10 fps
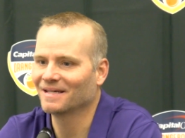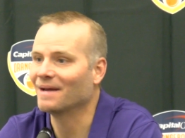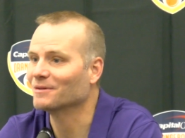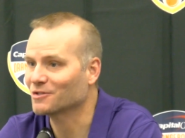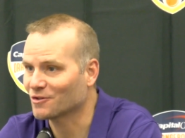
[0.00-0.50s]

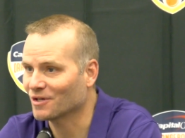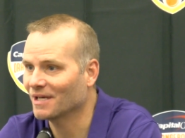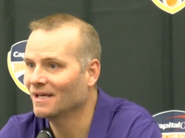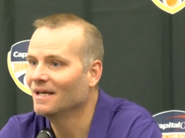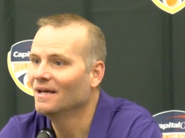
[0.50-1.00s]

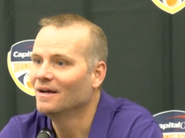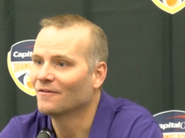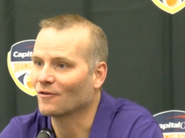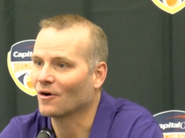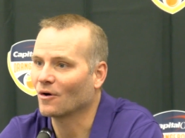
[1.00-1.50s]
chemistry
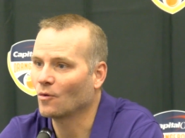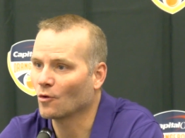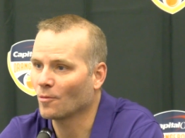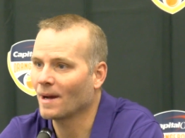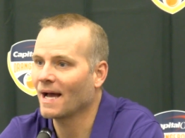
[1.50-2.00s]
for our
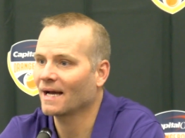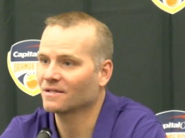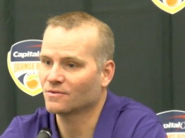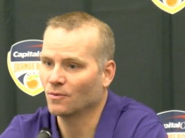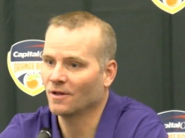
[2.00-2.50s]

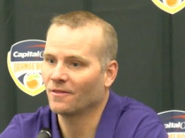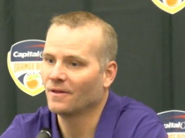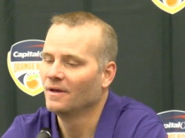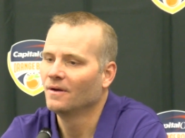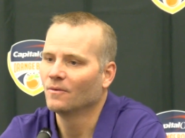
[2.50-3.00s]
quarterbacks
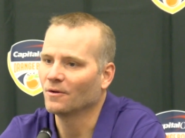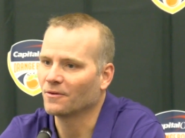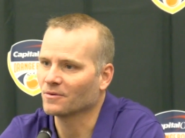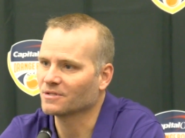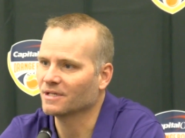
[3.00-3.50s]
with
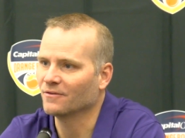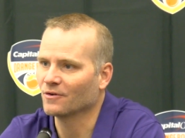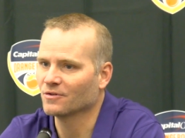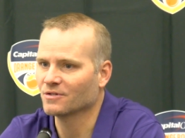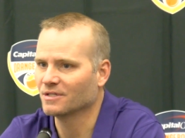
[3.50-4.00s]
the
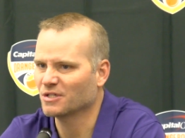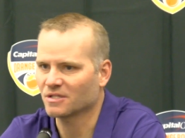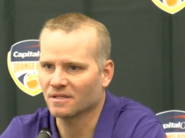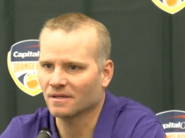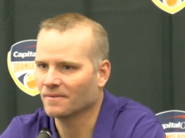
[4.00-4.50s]
receivers, and
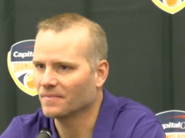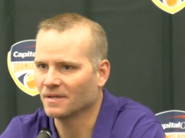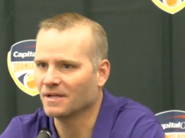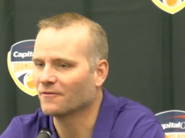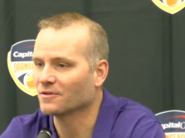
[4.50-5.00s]
just the
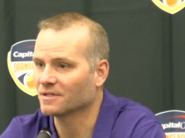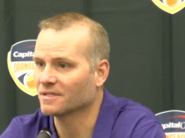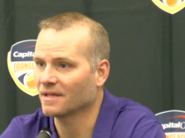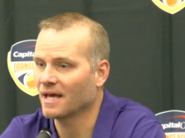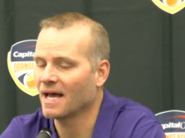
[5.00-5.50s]

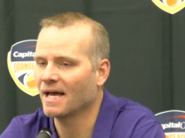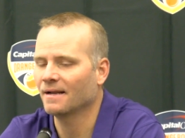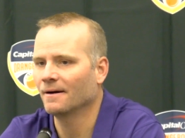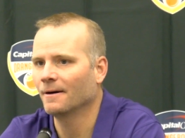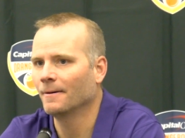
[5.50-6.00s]
differences in
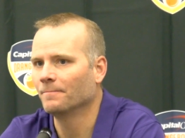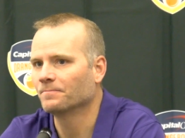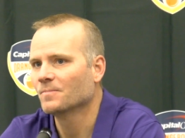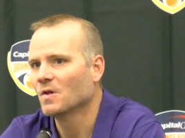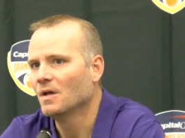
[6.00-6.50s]
that.
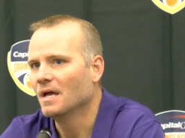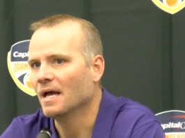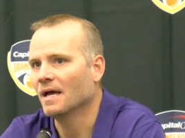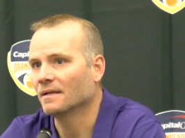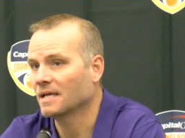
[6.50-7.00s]

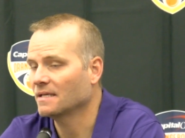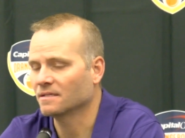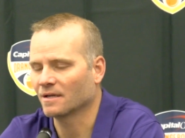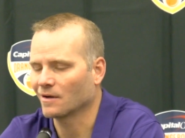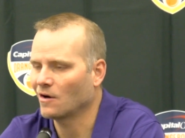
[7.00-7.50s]
And
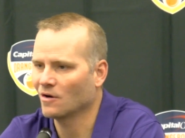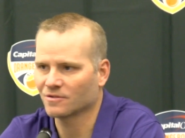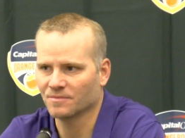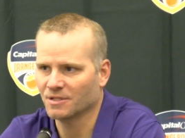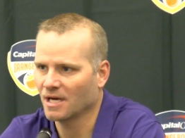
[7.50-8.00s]
Cade's done an
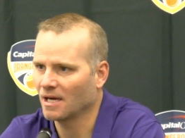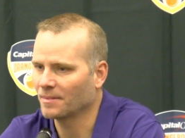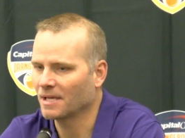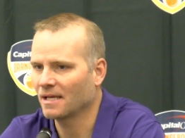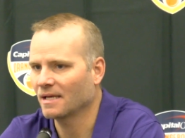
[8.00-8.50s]
awesome
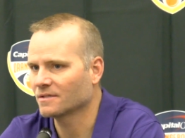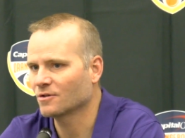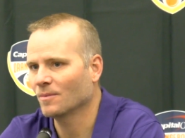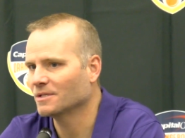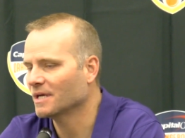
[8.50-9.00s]
job. Cade has
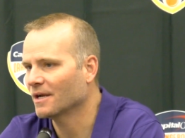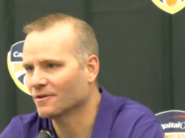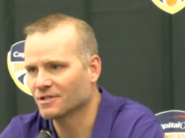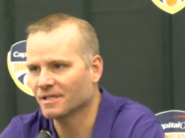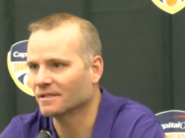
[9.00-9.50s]
so much
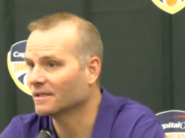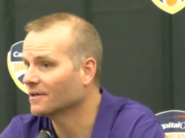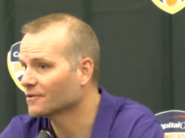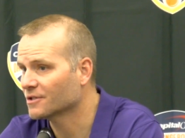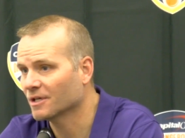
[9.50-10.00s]
energy and
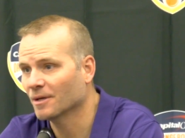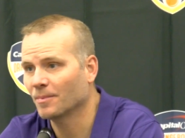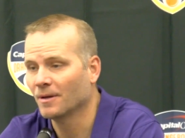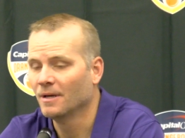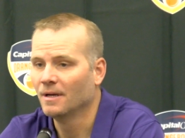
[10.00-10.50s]
leadership,
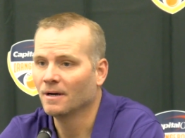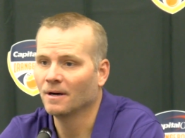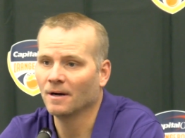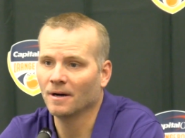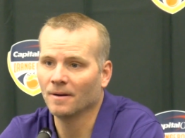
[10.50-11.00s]

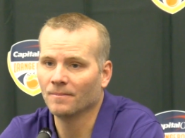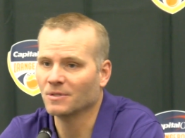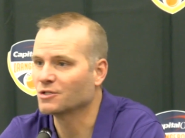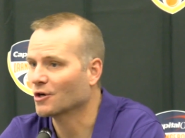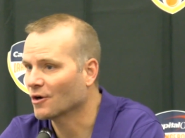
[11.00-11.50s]

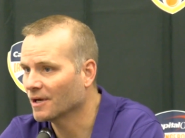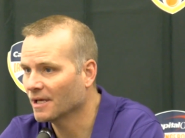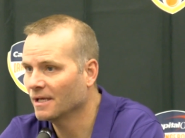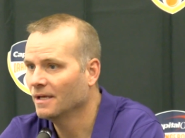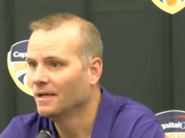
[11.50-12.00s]

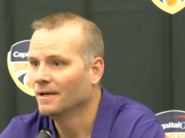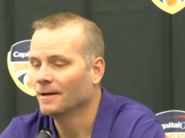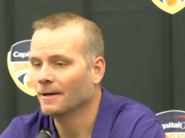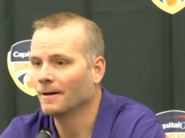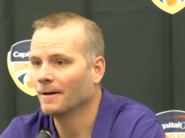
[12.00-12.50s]
maturity,
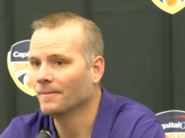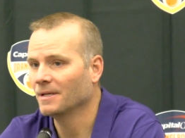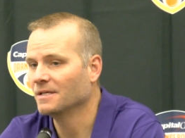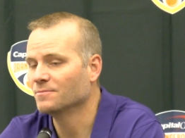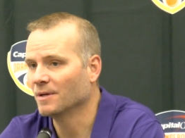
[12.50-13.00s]

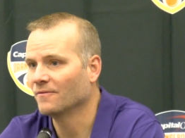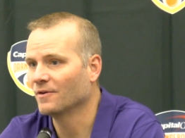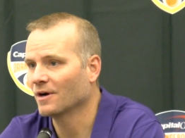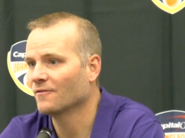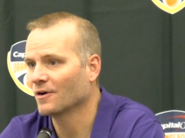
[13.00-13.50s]
and he's been
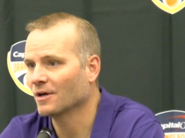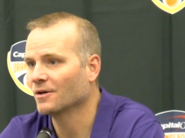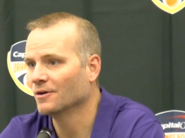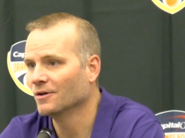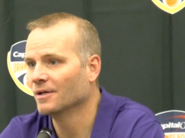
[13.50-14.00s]
very
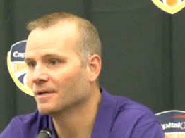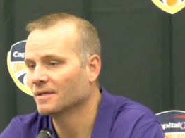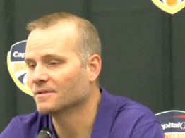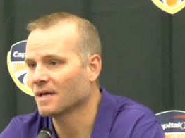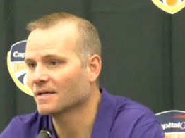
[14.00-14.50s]
good
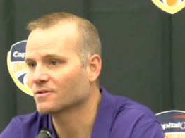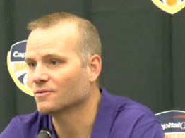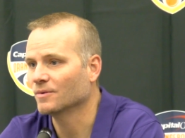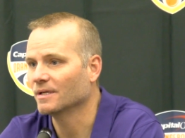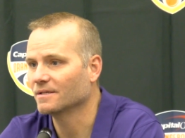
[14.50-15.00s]
these last
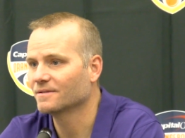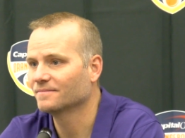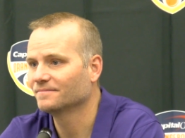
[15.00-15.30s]
2 weeks.